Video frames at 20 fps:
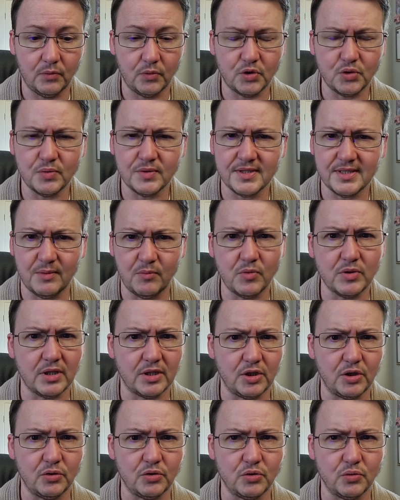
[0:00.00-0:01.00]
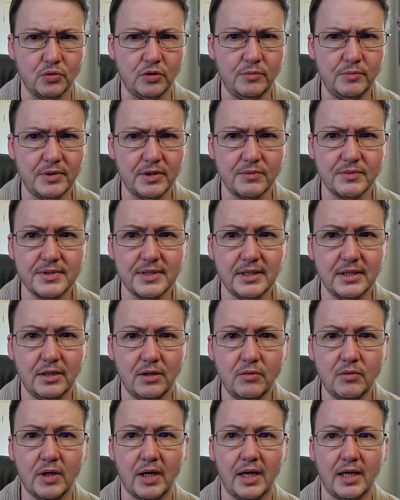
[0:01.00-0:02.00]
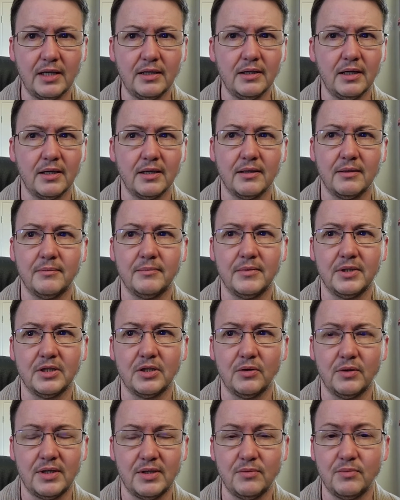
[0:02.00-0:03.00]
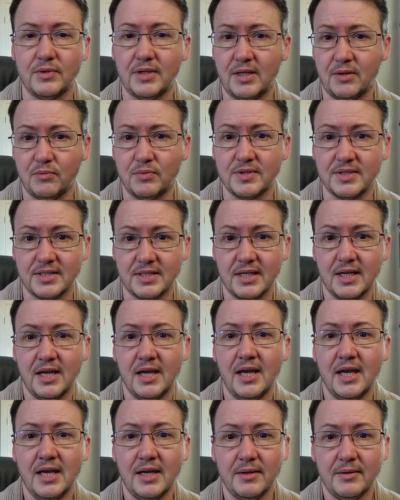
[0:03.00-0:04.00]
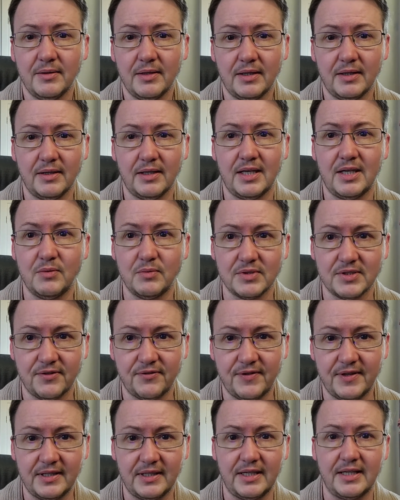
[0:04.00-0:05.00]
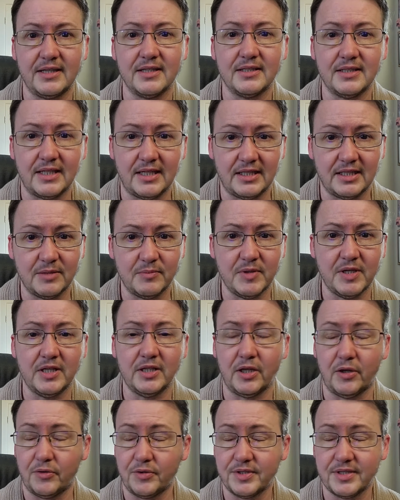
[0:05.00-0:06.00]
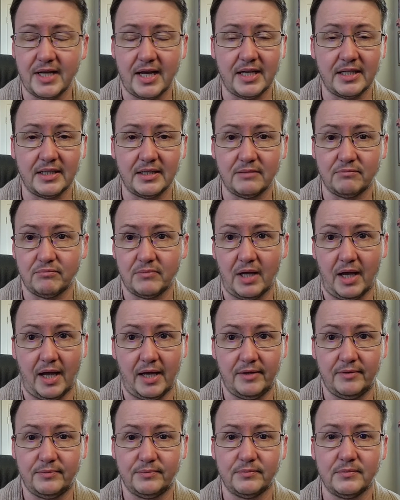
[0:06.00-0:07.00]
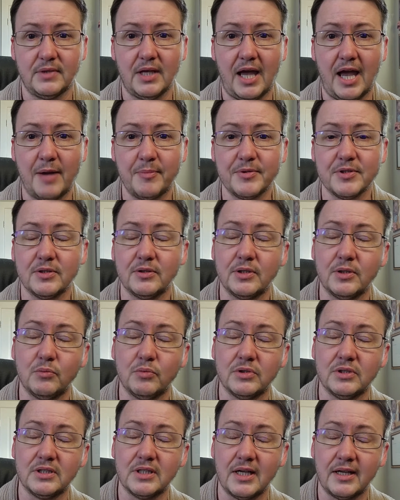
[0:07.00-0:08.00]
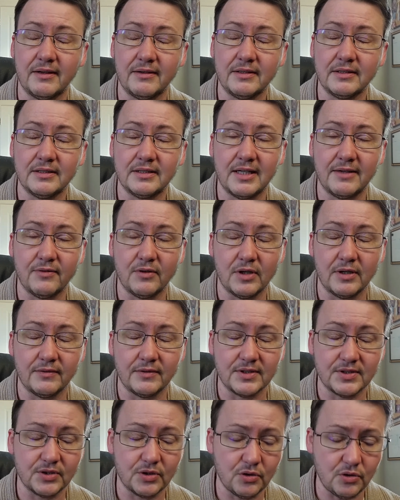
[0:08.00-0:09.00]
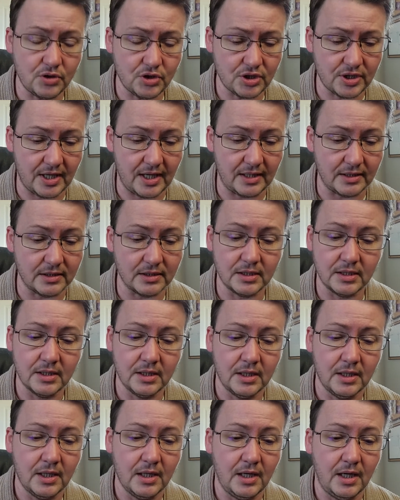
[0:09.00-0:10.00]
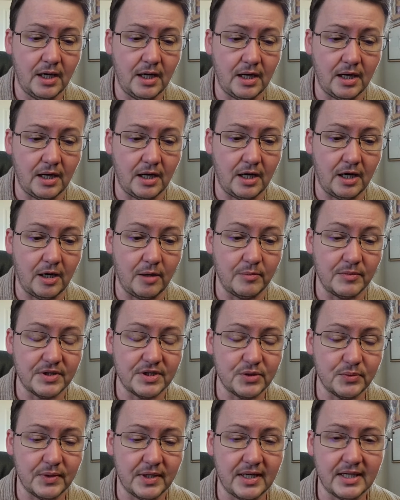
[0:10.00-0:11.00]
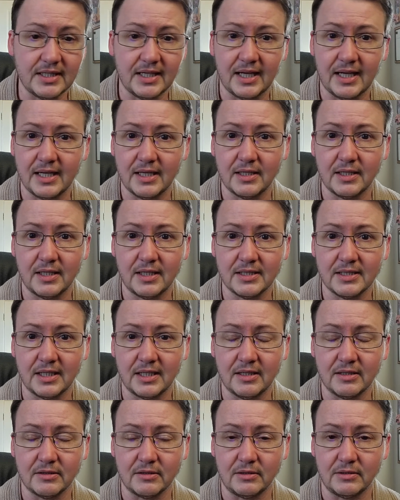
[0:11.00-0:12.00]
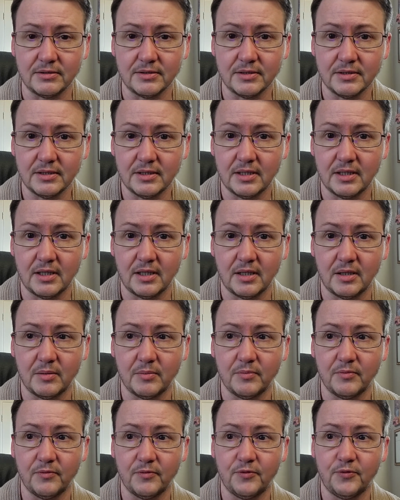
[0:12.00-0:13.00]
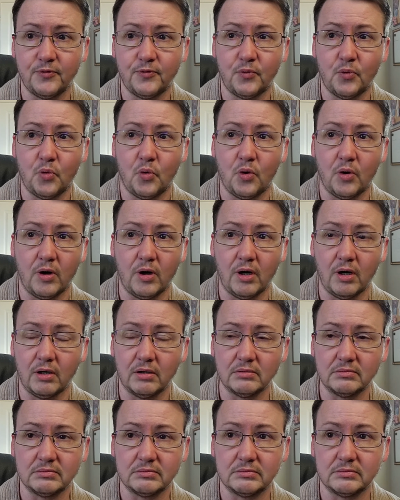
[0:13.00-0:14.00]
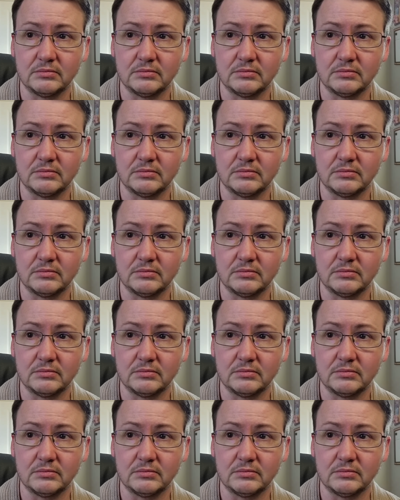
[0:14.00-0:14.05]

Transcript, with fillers: which was somewhat unusual, but it was like, okay, um, you know, he, he was, he was feeling the need to be close, and I absolutely would not, never have discouraged that. Um, and so we kind of had, kind of cuddled, um, for